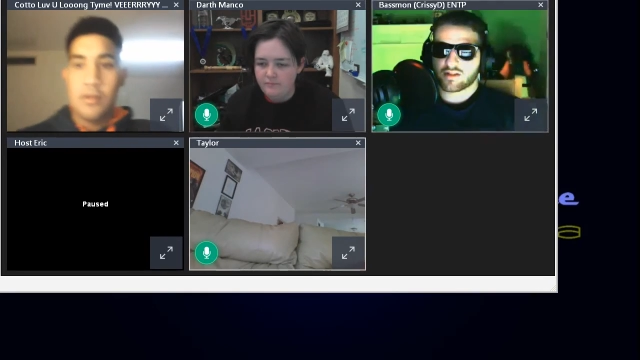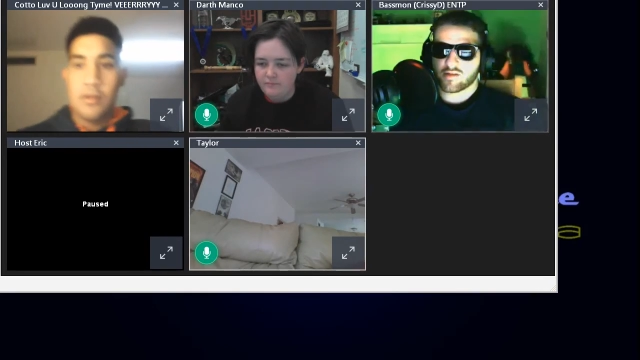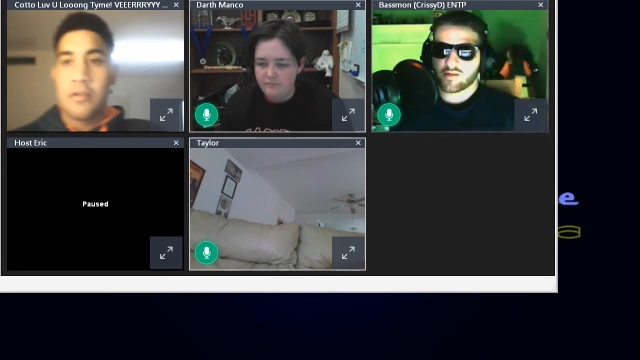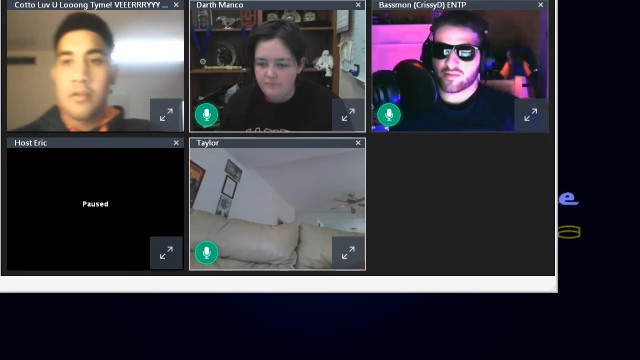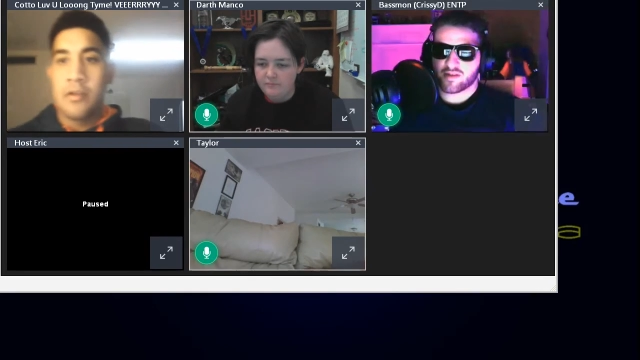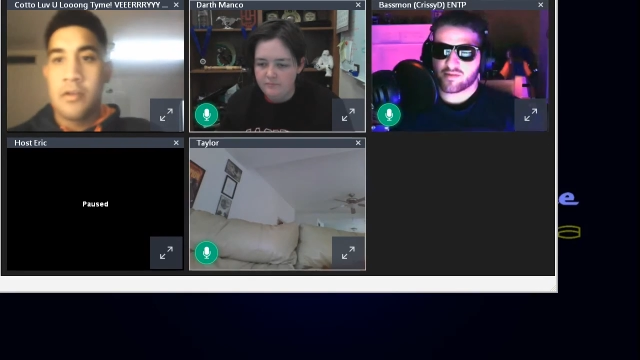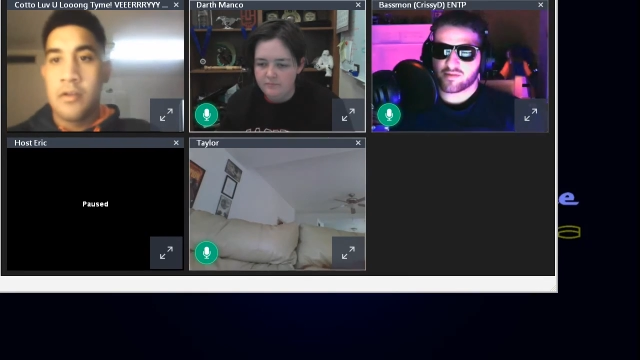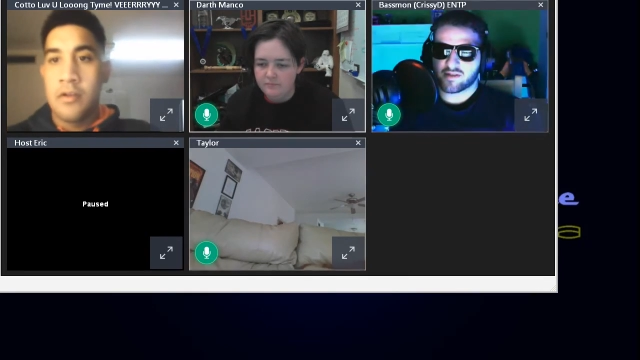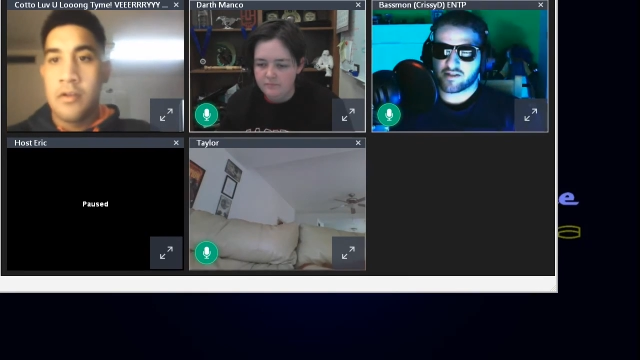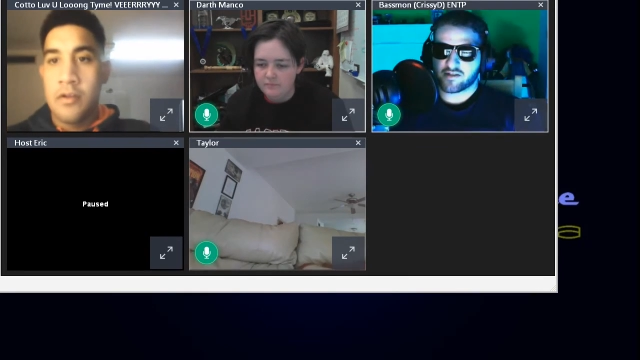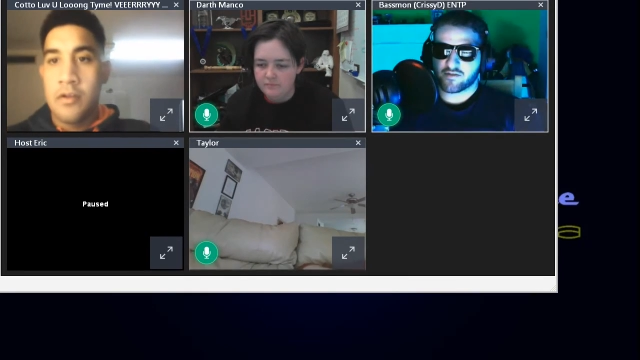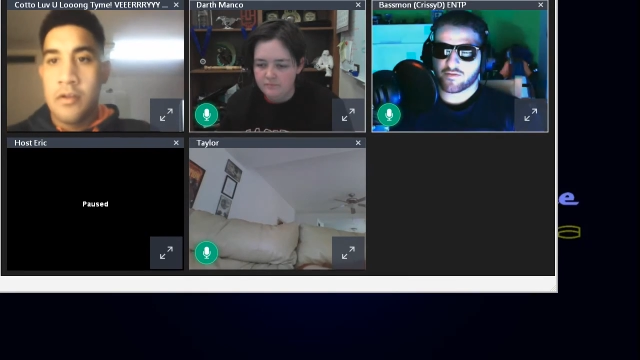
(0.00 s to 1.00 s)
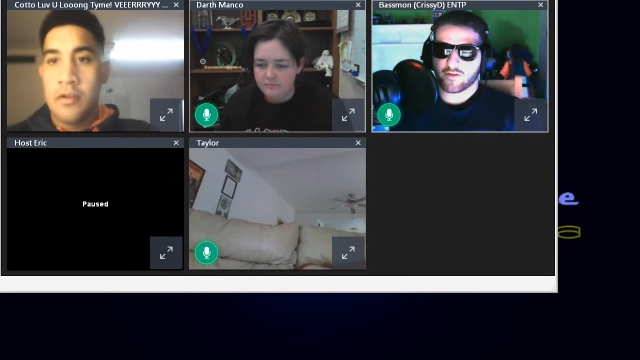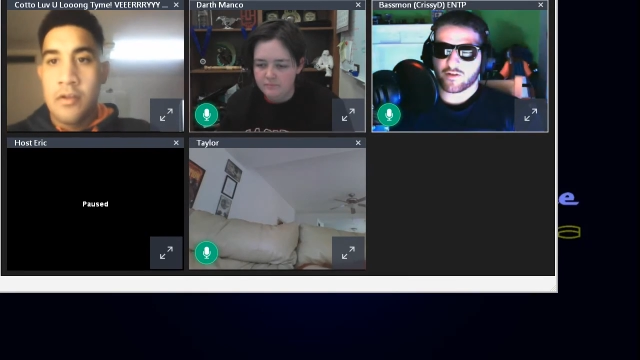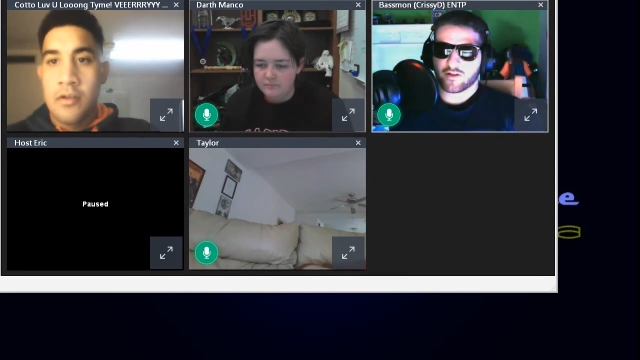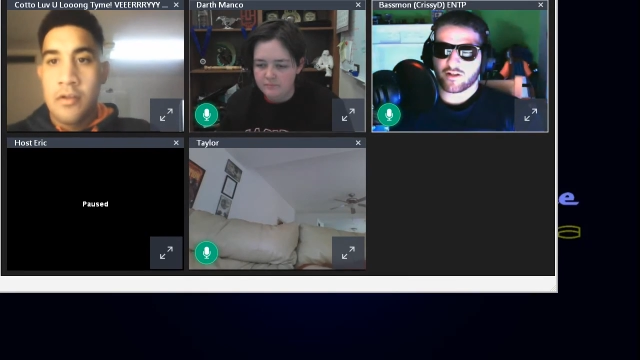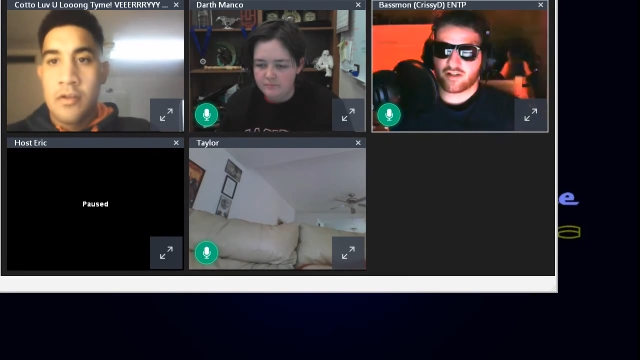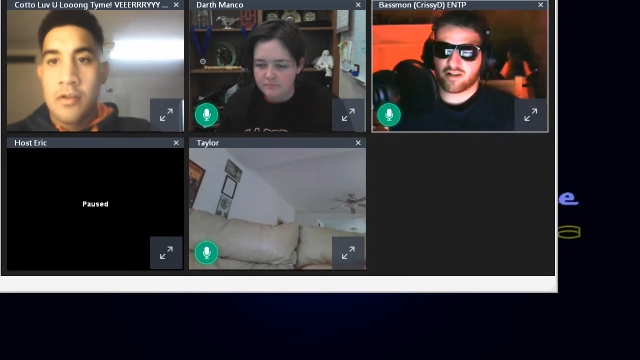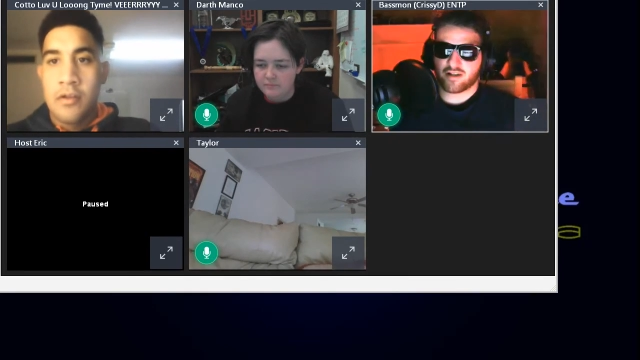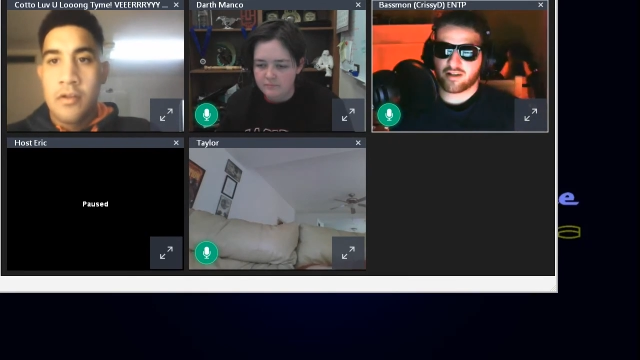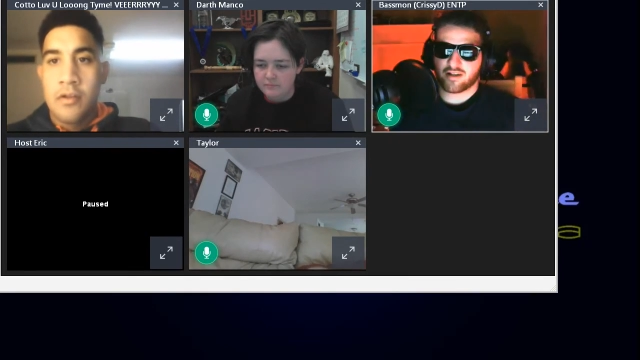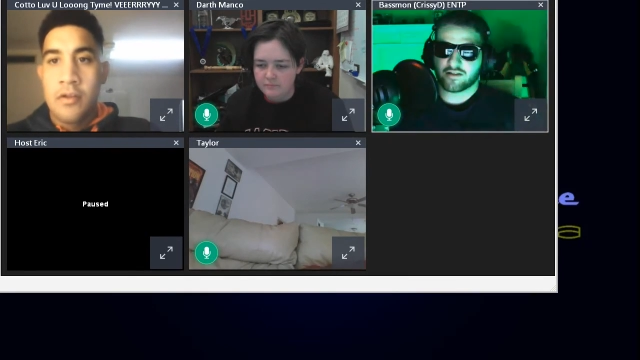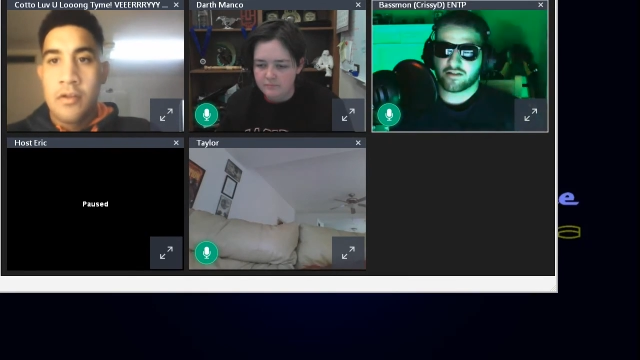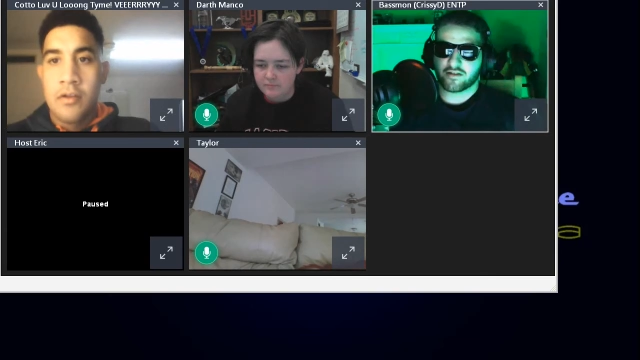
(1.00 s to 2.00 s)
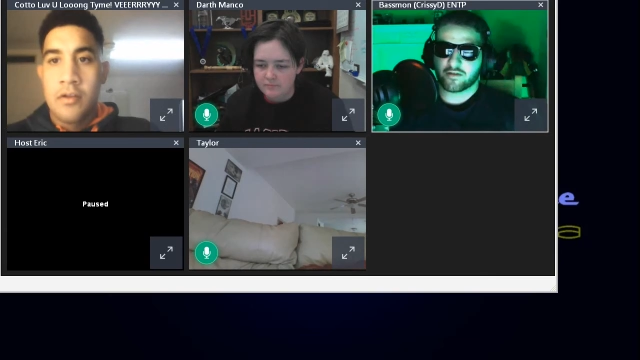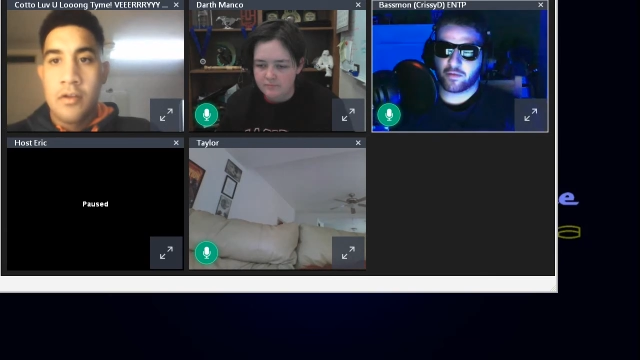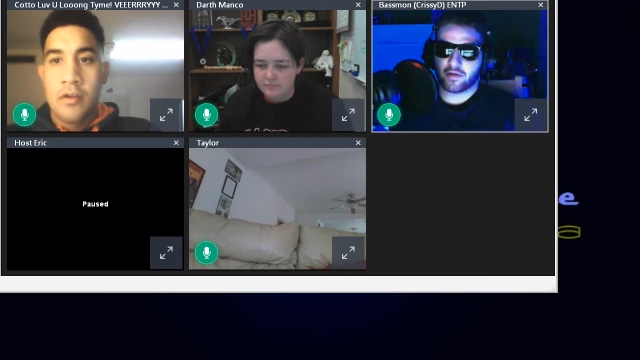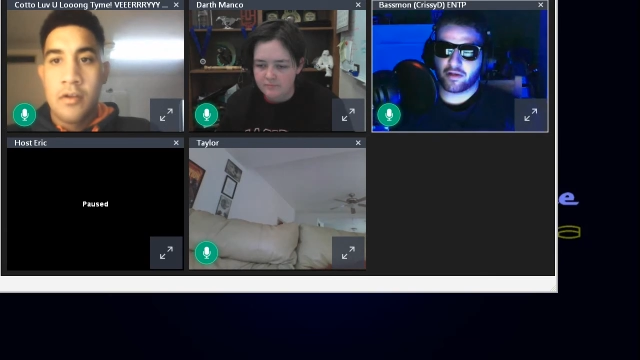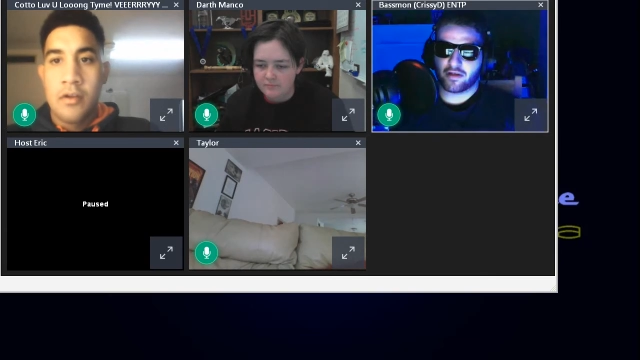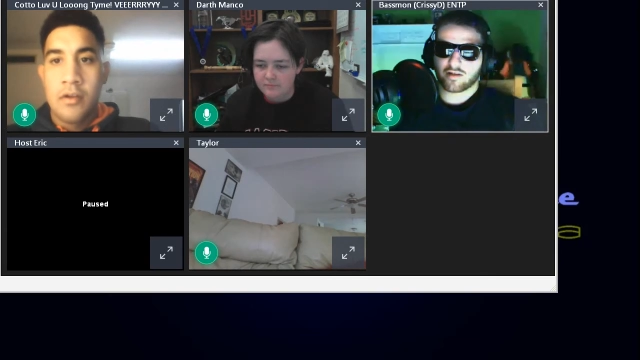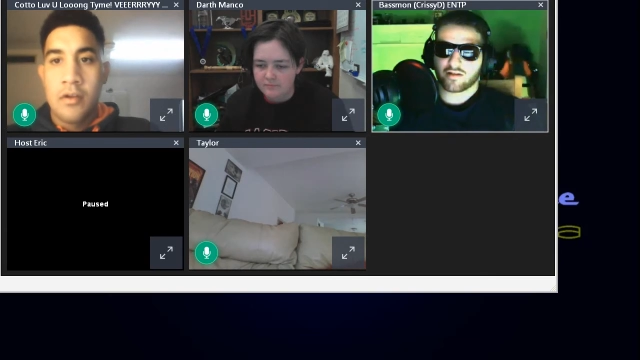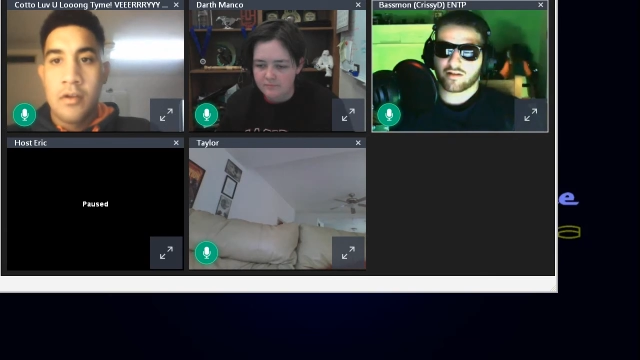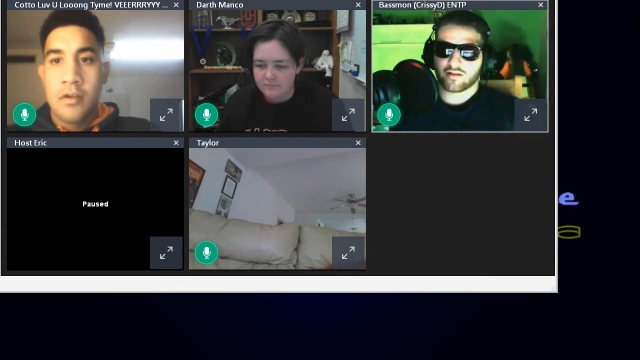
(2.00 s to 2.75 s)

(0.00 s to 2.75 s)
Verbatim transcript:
Speaker 1: Sometimes I just feel like I need to